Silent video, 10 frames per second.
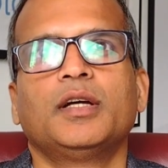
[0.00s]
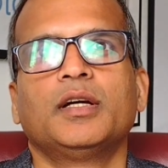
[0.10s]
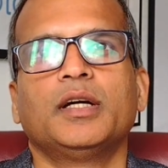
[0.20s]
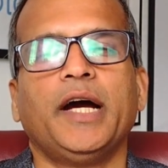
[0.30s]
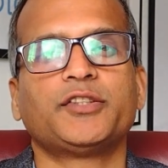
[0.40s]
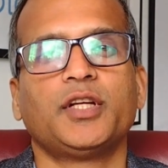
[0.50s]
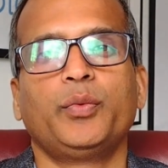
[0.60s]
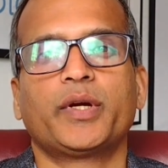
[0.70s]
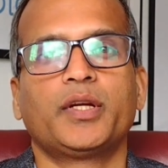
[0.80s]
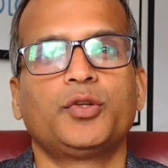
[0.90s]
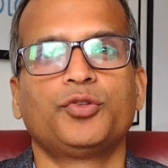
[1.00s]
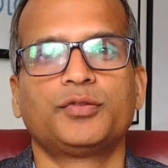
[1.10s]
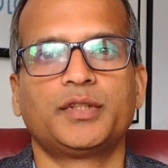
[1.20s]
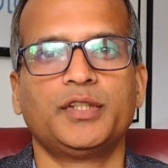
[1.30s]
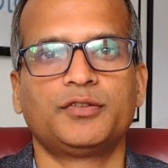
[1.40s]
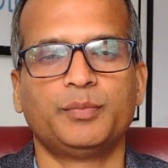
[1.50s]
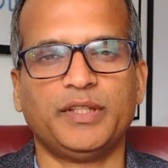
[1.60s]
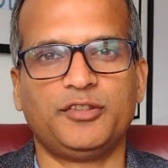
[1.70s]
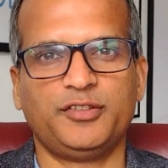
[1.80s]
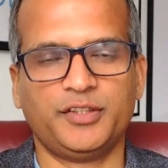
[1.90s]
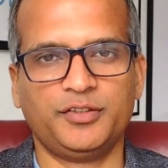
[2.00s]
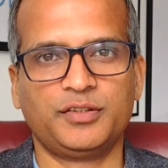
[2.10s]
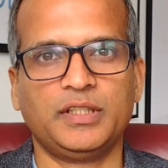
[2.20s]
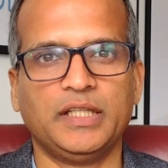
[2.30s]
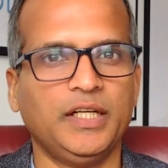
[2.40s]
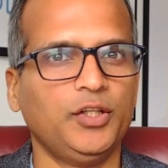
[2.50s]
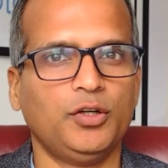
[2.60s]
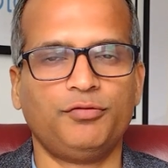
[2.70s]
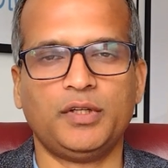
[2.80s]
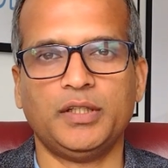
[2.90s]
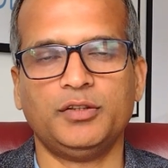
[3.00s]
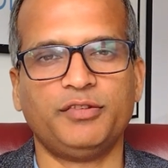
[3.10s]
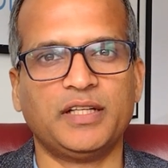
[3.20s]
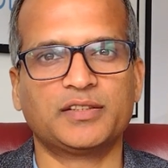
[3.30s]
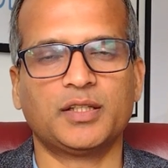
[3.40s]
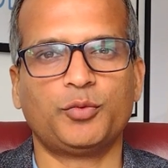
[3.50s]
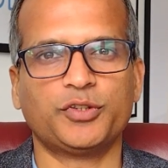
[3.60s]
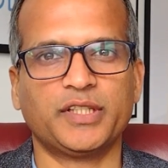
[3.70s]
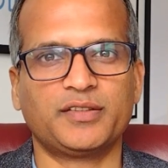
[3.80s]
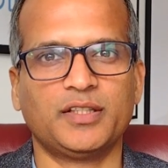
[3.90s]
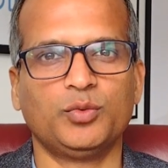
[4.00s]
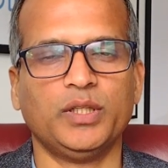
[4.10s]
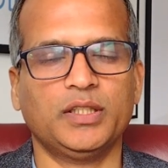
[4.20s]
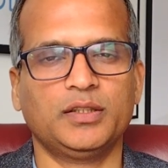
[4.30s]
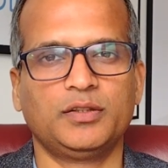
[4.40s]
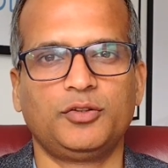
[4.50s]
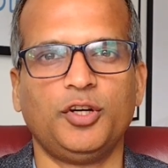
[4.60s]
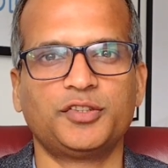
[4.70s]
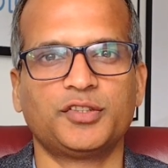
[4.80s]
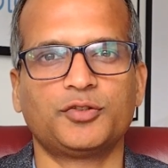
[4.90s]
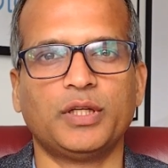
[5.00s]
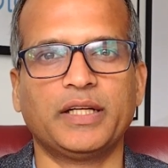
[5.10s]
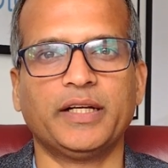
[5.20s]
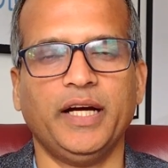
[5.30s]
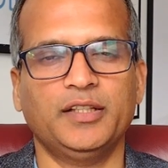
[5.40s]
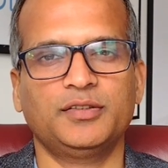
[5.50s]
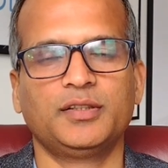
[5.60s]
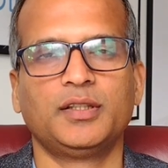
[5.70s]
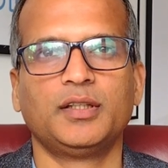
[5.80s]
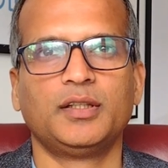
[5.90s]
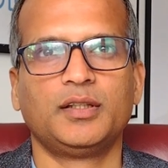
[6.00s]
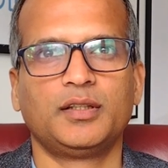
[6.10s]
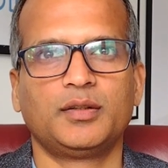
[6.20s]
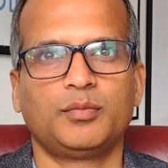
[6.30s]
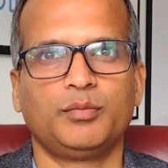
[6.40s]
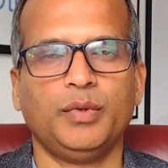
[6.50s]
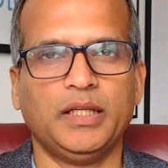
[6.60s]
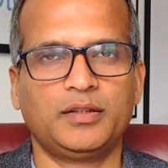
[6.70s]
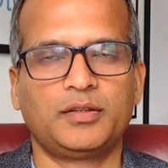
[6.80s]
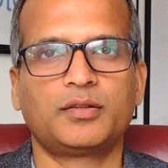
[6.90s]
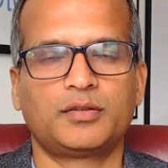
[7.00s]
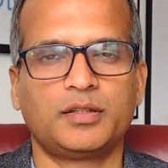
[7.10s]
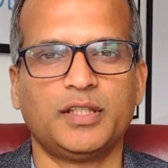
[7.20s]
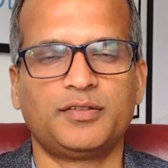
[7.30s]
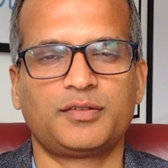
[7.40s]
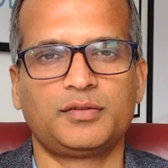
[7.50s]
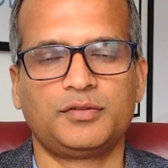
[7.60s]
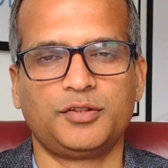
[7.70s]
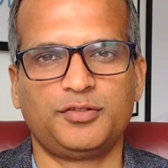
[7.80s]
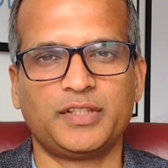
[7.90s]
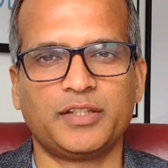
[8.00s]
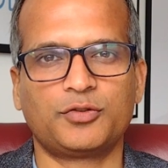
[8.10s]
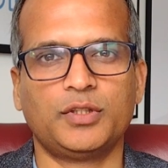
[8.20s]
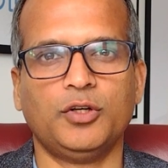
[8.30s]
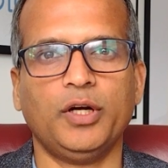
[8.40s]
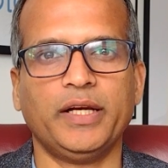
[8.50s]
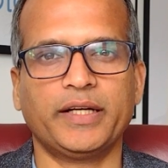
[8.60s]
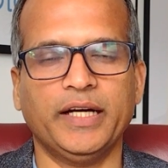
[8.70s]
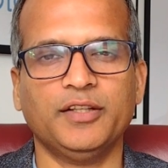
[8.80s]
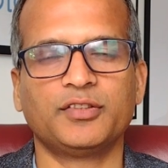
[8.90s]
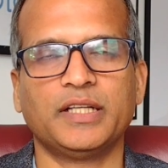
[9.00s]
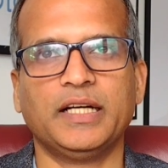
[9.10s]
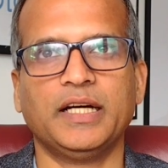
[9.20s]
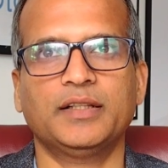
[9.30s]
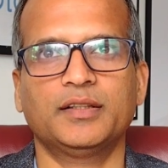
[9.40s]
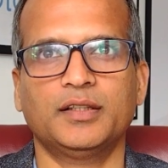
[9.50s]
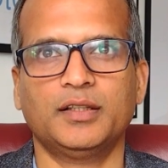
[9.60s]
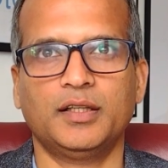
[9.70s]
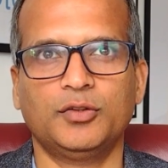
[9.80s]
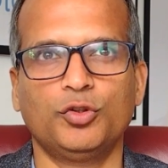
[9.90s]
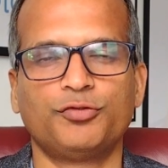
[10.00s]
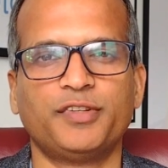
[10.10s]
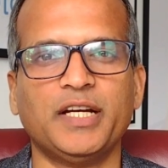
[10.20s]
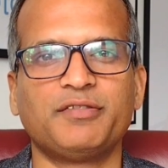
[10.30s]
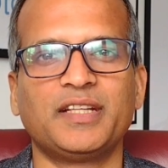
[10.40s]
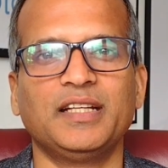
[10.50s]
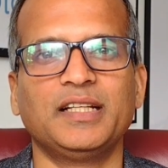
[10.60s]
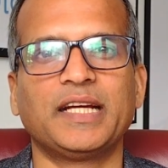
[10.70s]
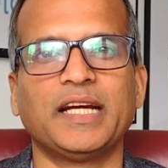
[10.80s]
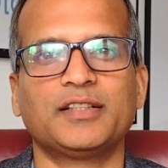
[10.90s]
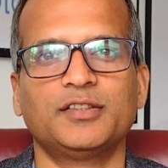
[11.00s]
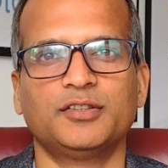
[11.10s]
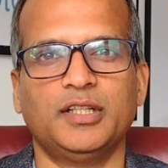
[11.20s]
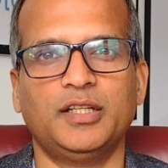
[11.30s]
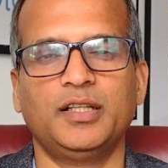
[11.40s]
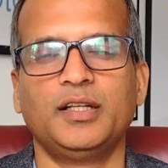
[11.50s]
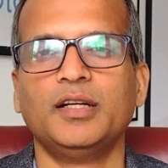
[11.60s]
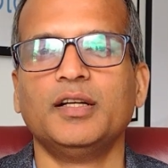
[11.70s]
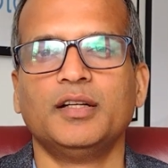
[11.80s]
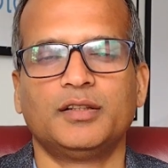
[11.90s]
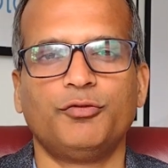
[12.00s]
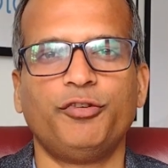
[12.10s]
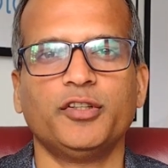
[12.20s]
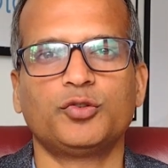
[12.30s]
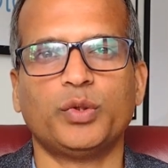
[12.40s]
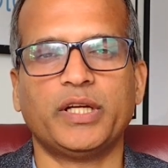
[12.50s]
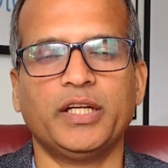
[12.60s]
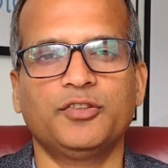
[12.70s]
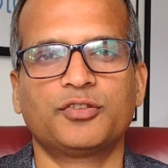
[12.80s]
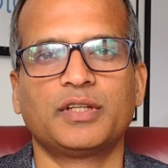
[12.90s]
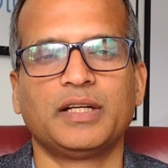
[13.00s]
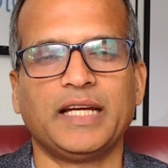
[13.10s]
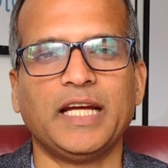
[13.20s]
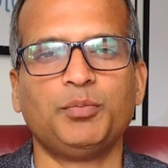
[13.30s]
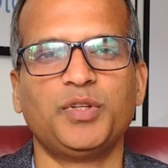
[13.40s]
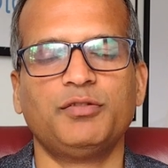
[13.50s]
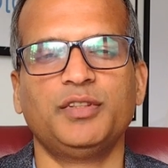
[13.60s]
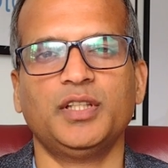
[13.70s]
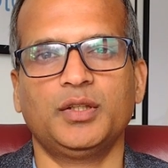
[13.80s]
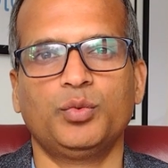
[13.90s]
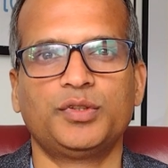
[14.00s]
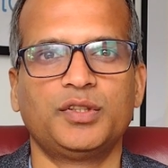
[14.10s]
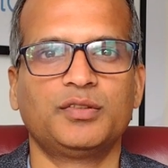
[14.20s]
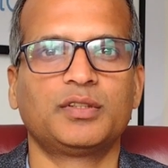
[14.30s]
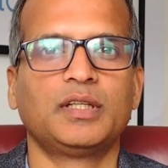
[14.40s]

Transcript: Actually, we can use these matrices in any of other financial projects as well, not just oil and gas. But let's just stick to the oil and gas, and those 5 key indicators are: the first one is NPV, which is